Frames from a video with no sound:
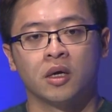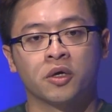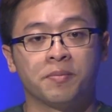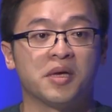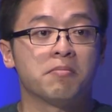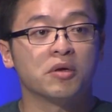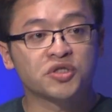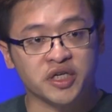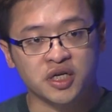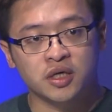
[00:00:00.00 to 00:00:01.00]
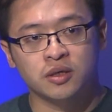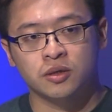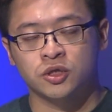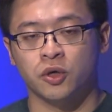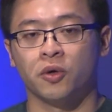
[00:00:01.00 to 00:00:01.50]
could be music.
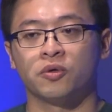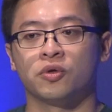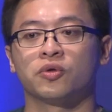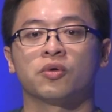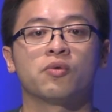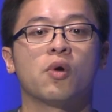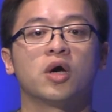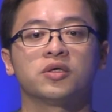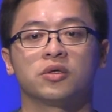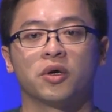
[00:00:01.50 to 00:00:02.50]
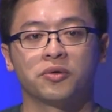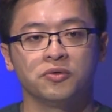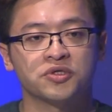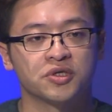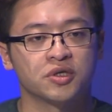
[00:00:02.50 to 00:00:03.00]
So you don't want your
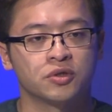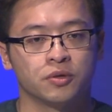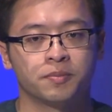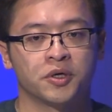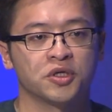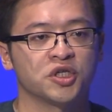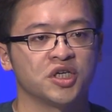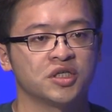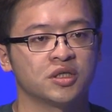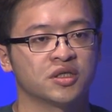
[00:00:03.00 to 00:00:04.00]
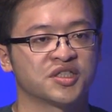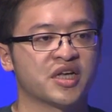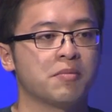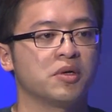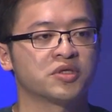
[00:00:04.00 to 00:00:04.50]
user to purchase the
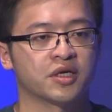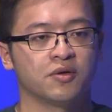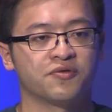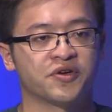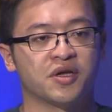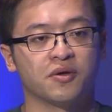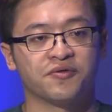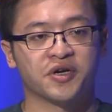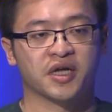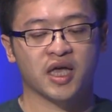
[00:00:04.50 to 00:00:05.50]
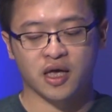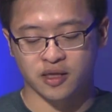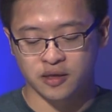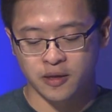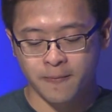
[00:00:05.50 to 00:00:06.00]
same music over and over
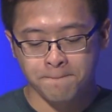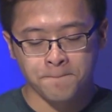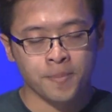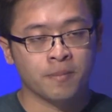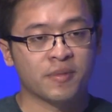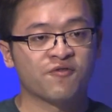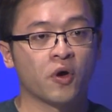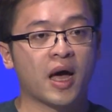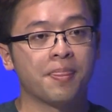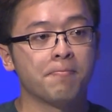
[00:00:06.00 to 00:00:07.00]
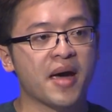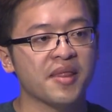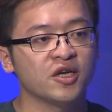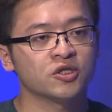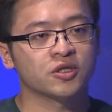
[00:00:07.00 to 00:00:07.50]
again. But for
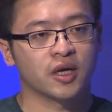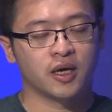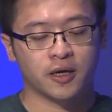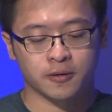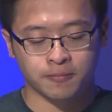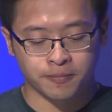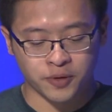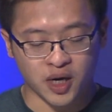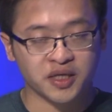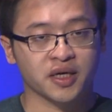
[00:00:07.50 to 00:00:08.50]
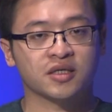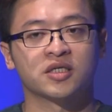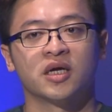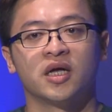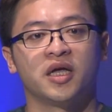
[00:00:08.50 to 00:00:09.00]
unmanaged products,
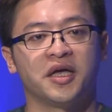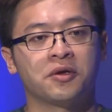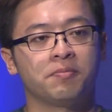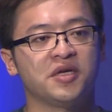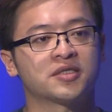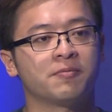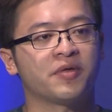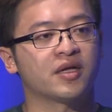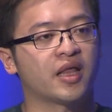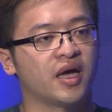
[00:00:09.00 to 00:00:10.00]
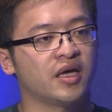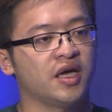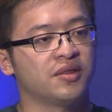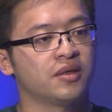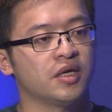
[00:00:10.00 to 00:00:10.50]
it could be something like
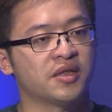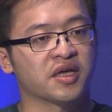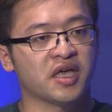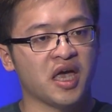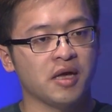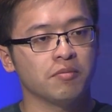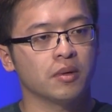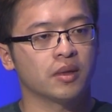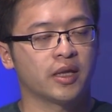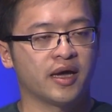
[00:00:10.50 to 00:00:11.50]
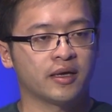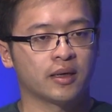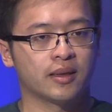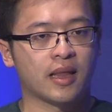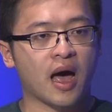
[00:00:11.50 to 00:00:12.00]
in a game like
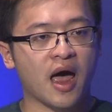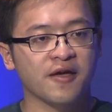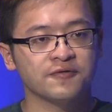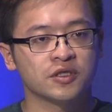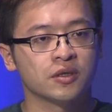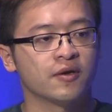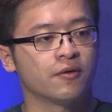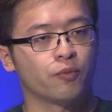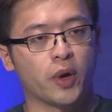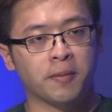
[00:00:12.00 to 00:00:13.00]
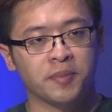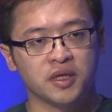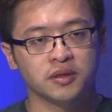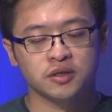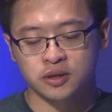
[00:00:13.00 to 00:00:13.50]
lives,
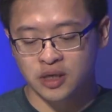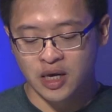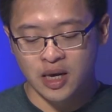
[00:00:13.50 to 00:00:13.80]
weapons,